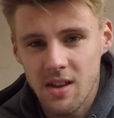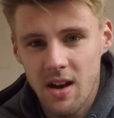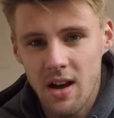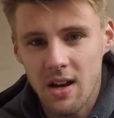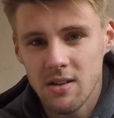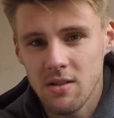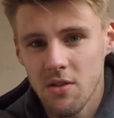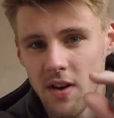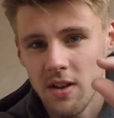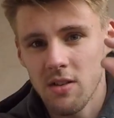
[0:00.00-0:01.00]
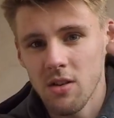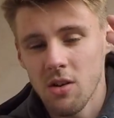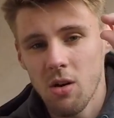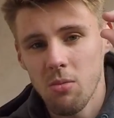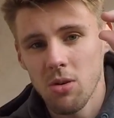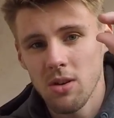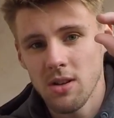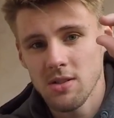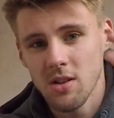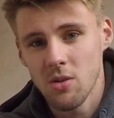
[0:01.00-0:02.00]
that, and the fact that you can't plug an
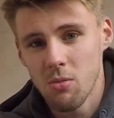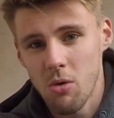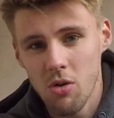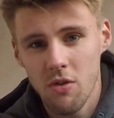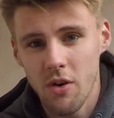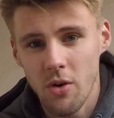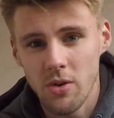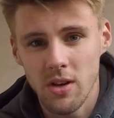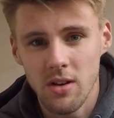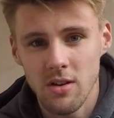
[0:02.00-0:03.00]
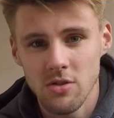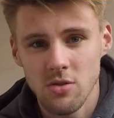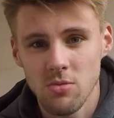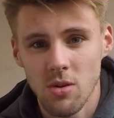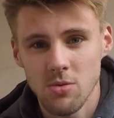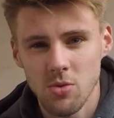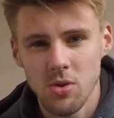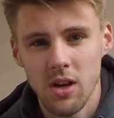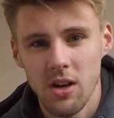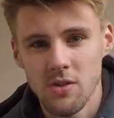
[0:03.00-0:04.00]
external microphone in, and sometimes all
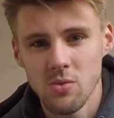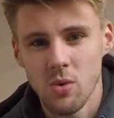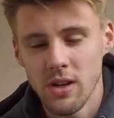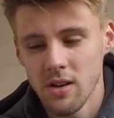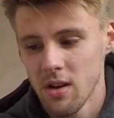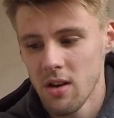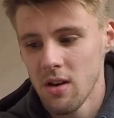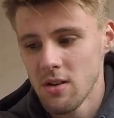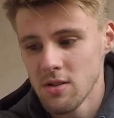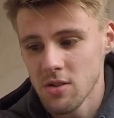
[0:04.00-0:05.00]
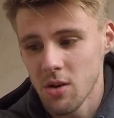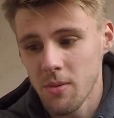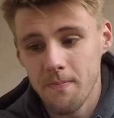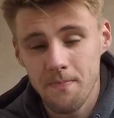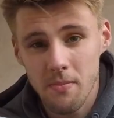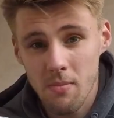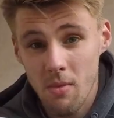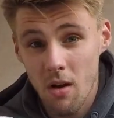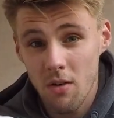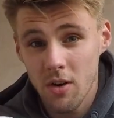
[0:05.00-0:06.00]
you hear is wind. So
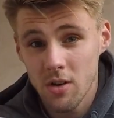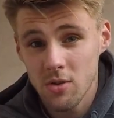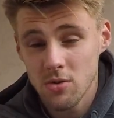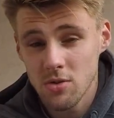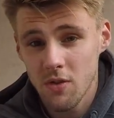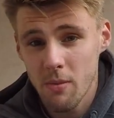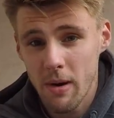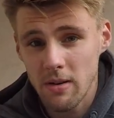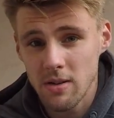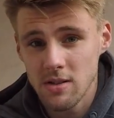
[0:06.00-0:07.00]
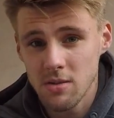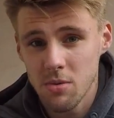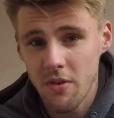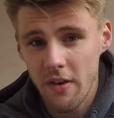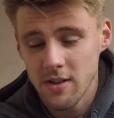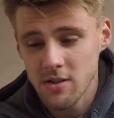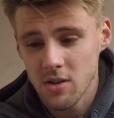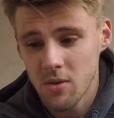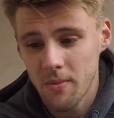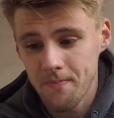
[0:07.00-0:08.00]
I've heard good stuff about this, to be fair, so
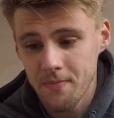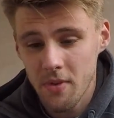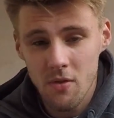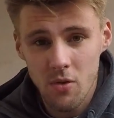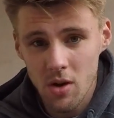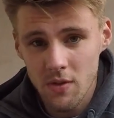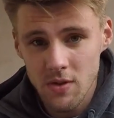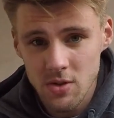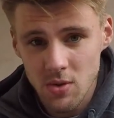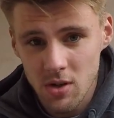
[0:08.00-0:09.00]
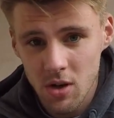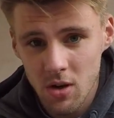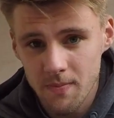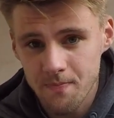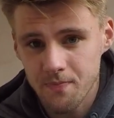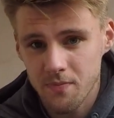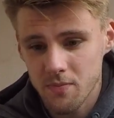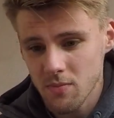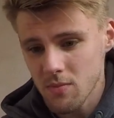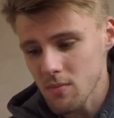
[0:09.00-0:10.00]
I'll give this one a go.
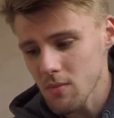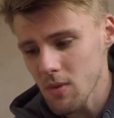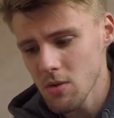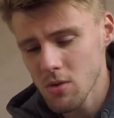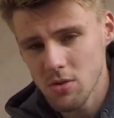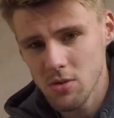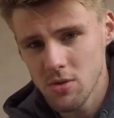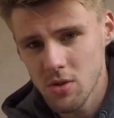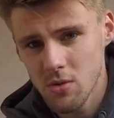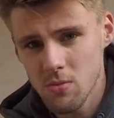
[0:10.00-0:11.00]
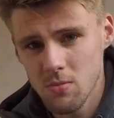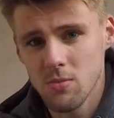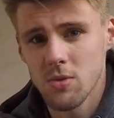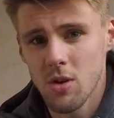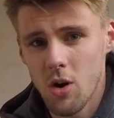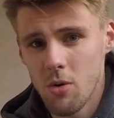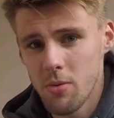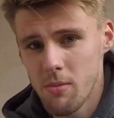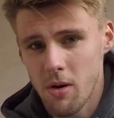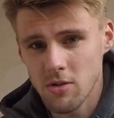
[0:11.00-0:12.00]
So what I'll do is I'll open
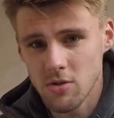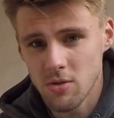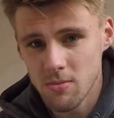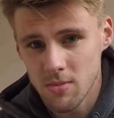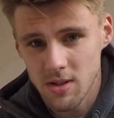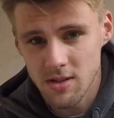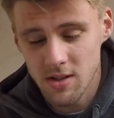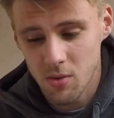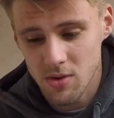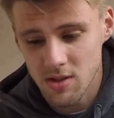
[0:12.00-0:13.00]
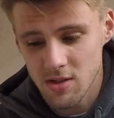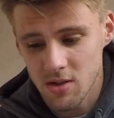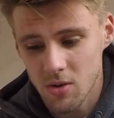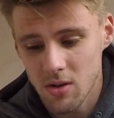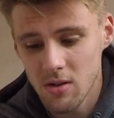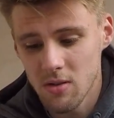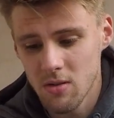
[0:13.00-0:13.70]
the box up, see what's inside it.